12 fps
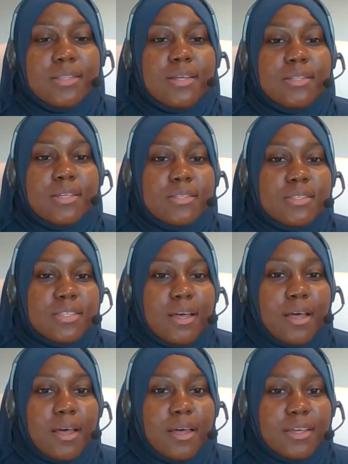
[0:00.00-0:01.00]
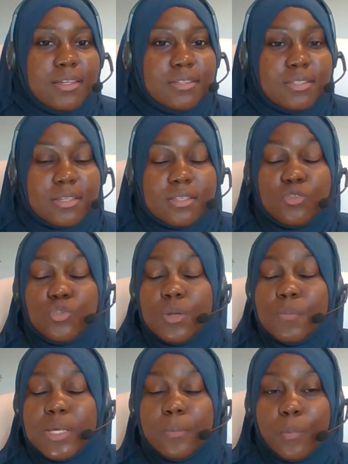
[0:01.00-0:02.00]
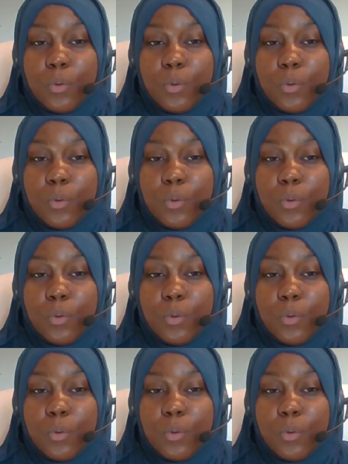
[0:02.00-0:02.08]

then it's uh, it's extremely